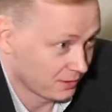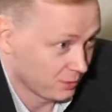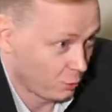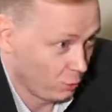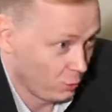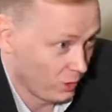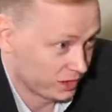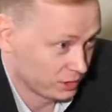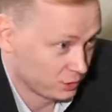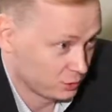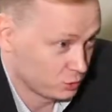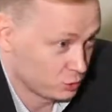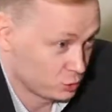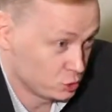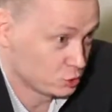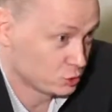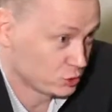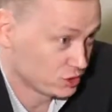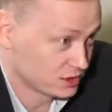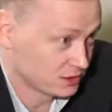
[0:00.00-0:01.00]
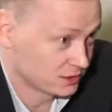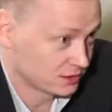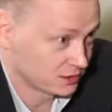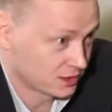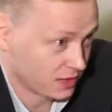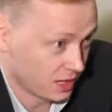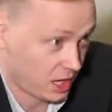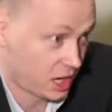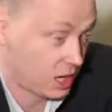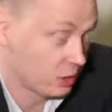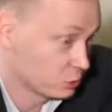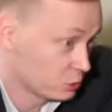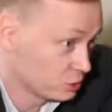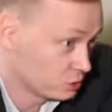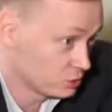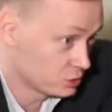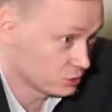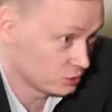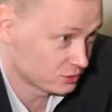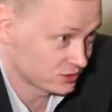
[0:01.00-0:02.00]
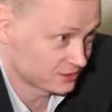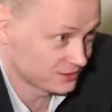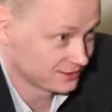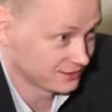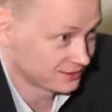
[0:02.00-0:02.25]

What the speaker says: Why you use it? How you use it?